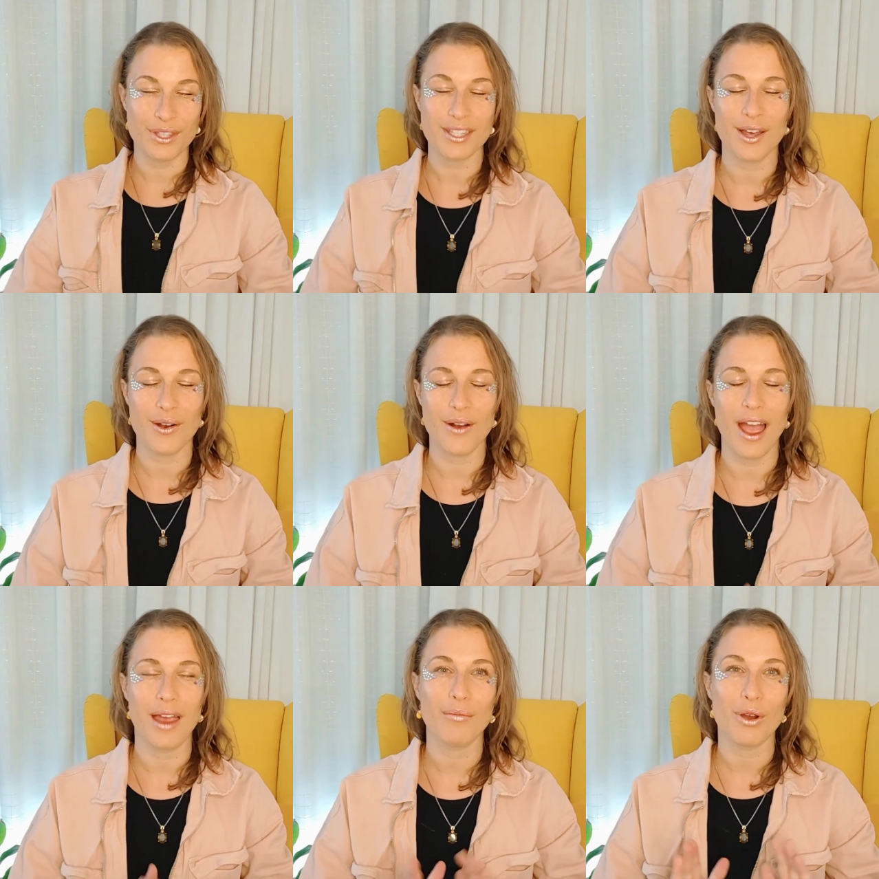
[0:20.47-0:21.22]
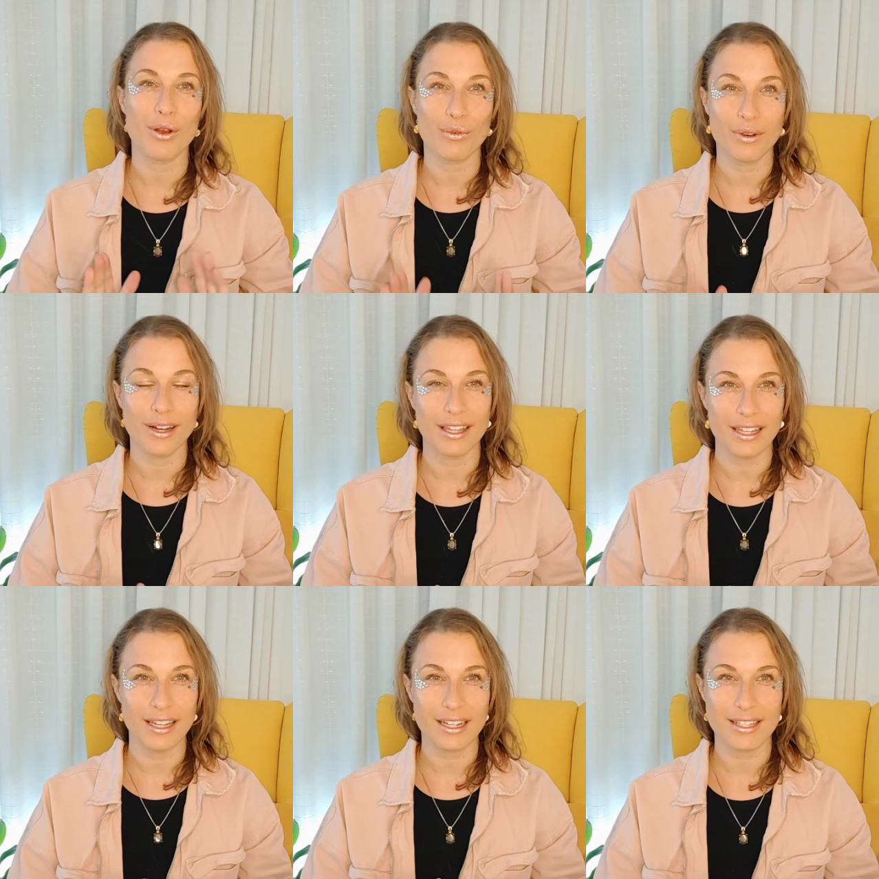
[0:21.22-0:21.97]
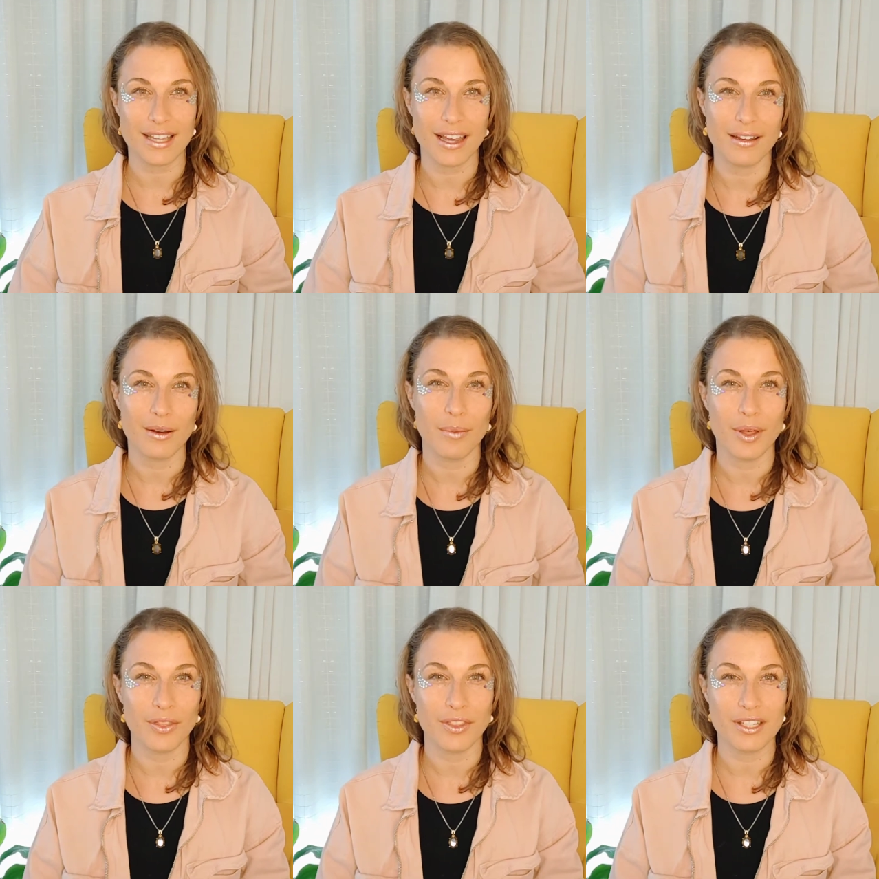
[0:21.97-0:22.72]
So I'm really excited
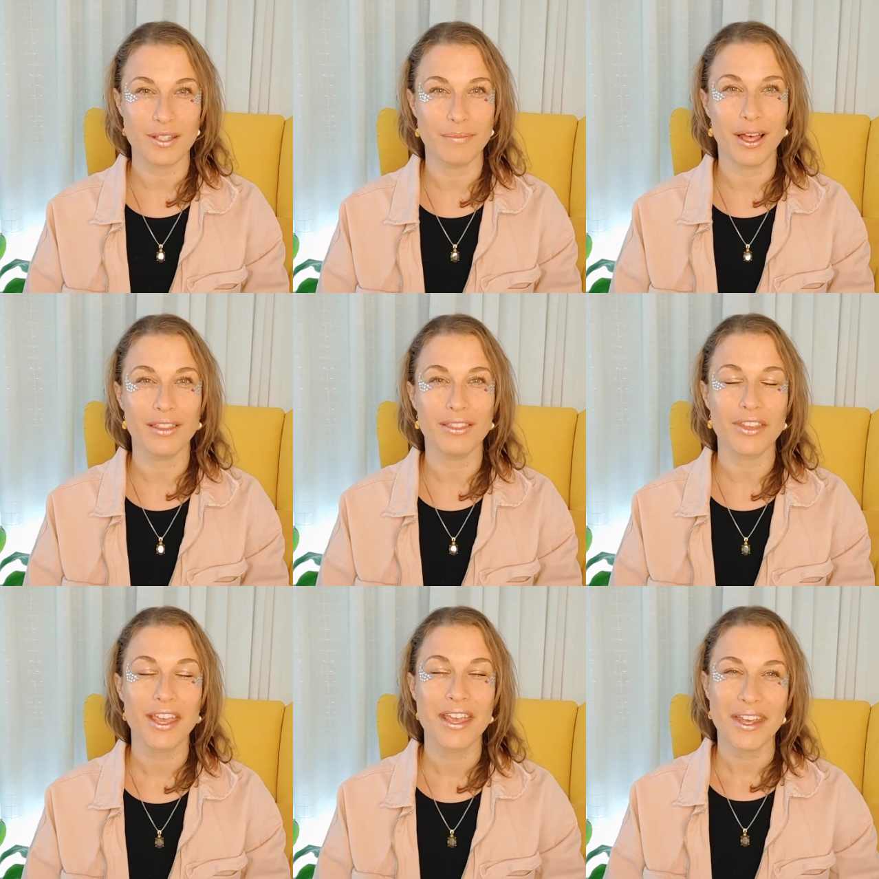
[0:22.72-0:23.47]
about this month.